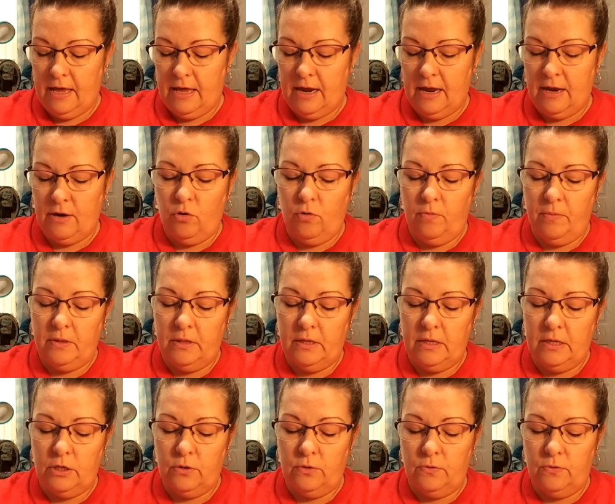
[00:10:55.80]
And I
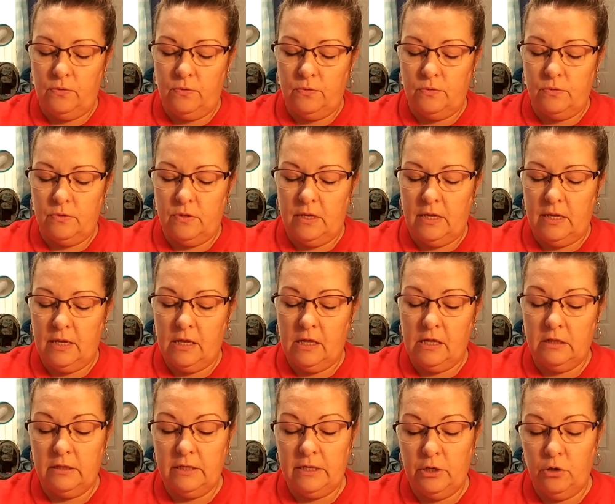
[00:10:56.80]
normally use the
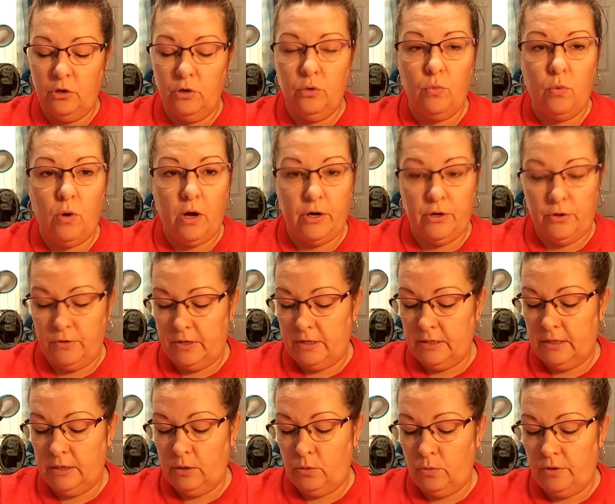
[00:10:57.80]
clear watery
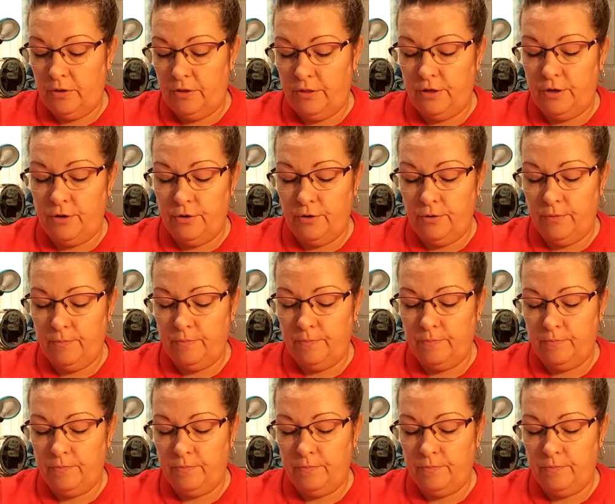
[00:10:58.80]
liquid thinner,